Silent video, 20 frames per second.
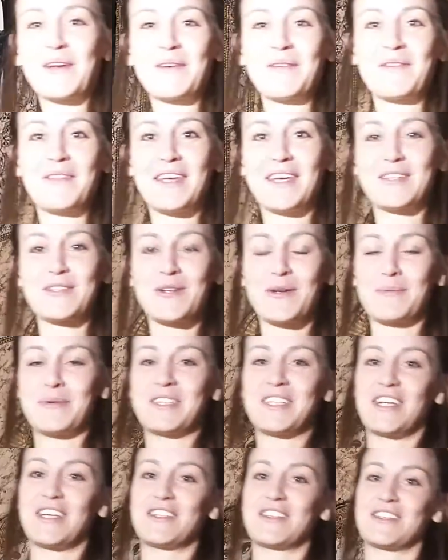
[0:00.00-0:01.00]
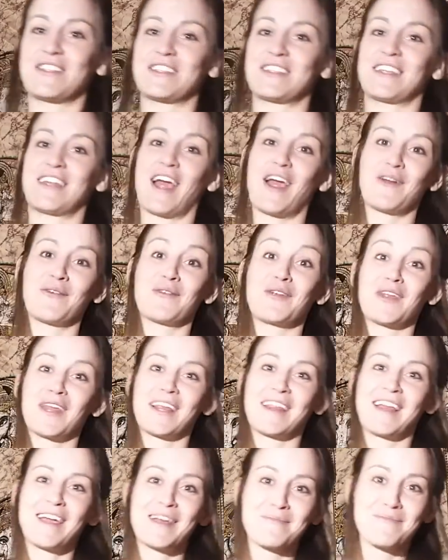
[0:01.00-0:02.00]
of the interpretations that I really
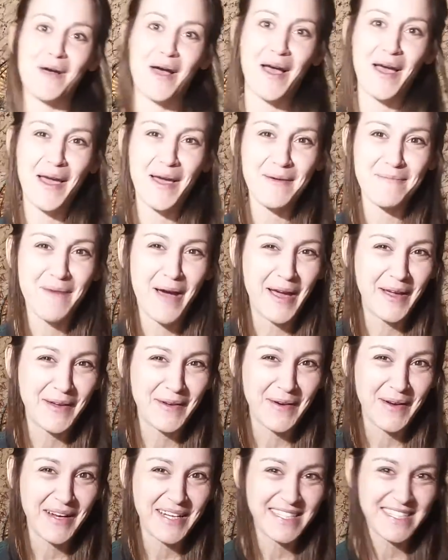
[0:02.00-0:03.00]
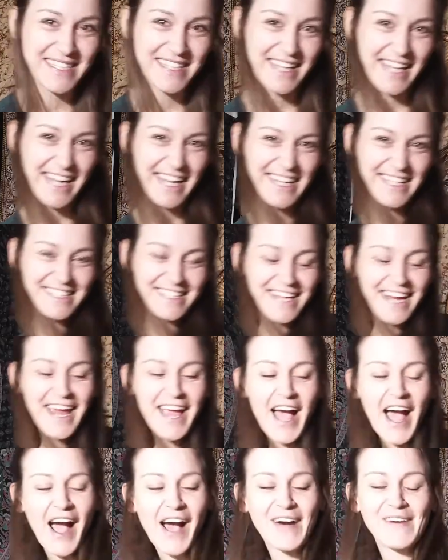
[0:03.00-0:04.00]
like, my crazy liked,
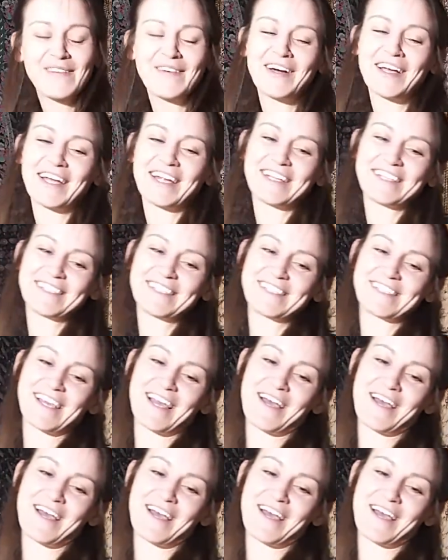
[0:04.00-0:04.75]
was